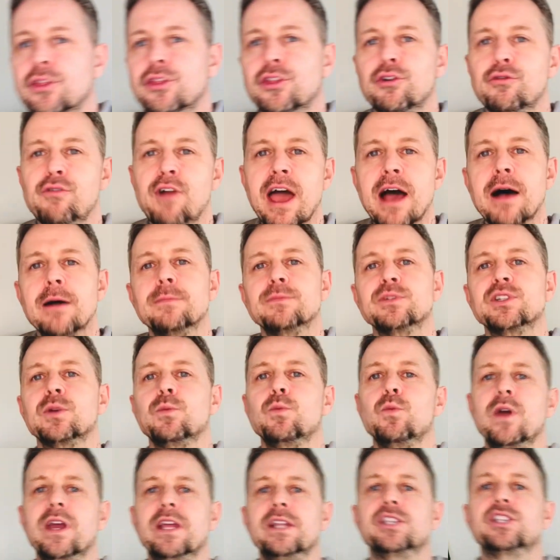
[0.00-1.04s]
the realms in
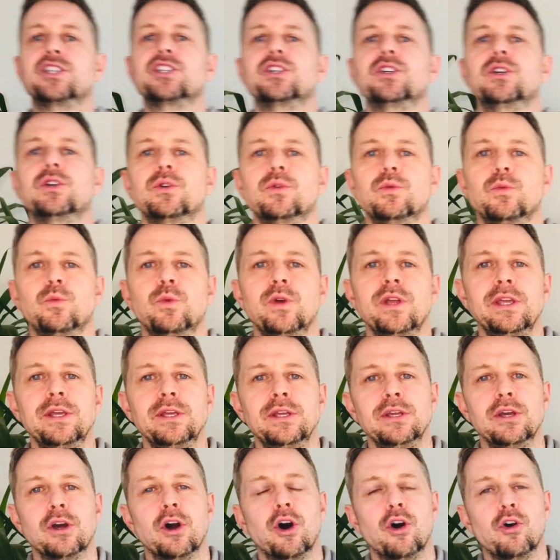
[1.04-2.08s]
which
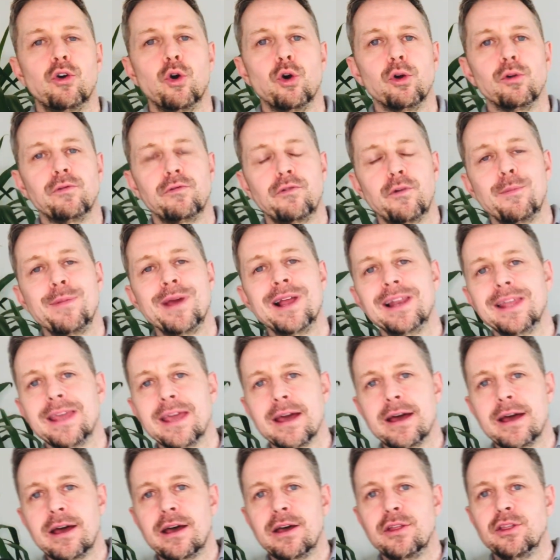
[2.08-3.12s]
we are all
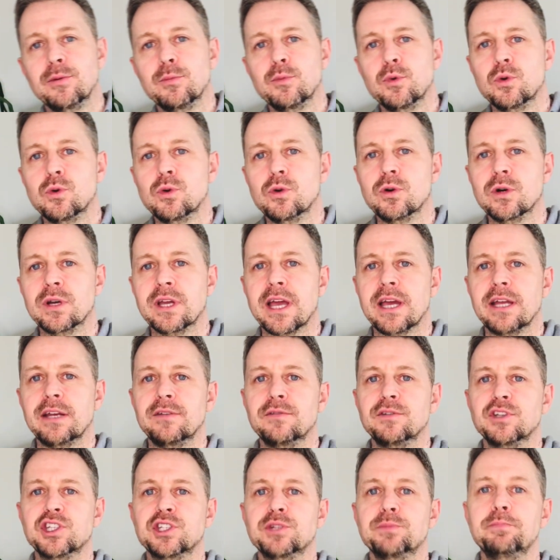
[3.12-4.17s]
familiar, the more kind
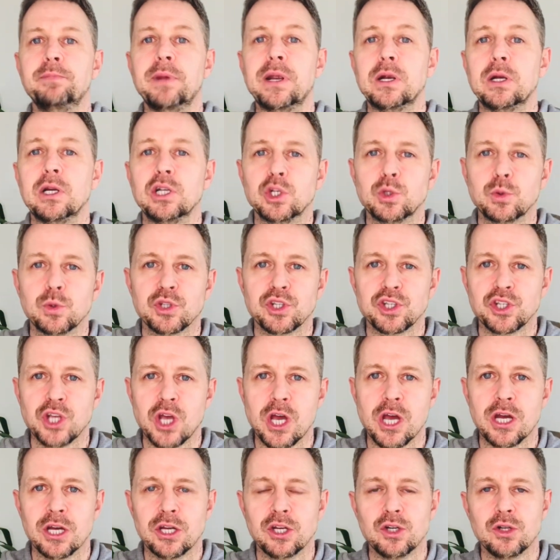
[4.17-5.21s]
of spiritual
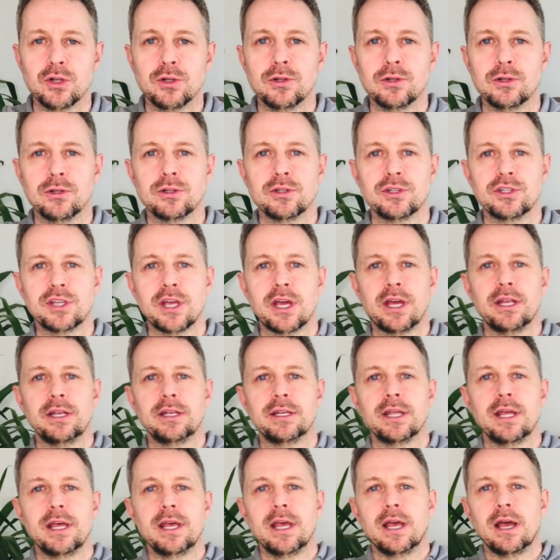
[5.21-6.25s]
circles,
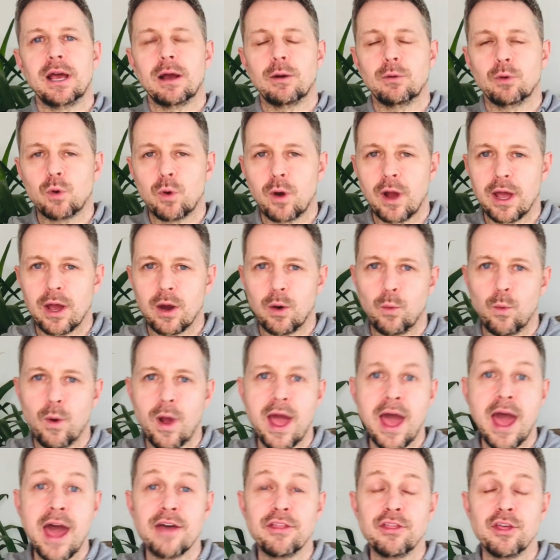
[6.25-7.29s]
and I'm quite
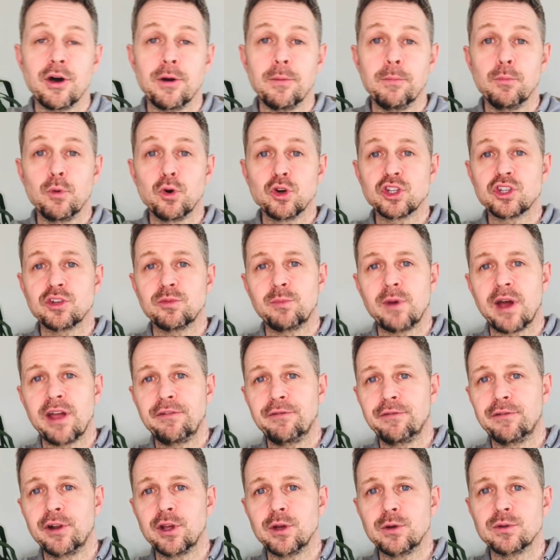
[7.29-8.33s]
aware that most of my
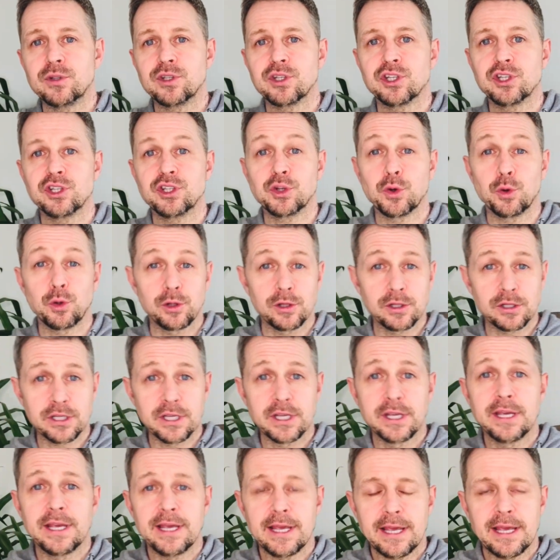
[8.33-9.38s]
flutes are sold
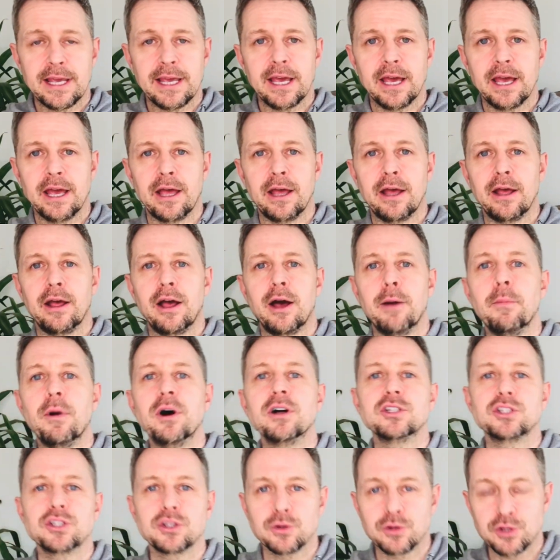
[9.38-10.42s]

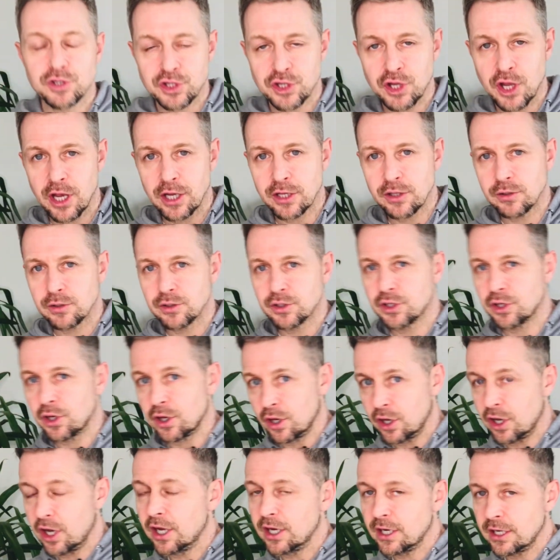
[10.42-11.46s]
amongst those circles,
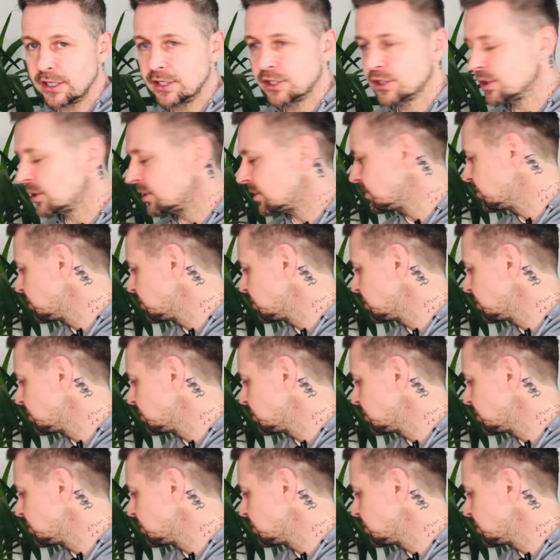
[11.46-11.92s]
at least at the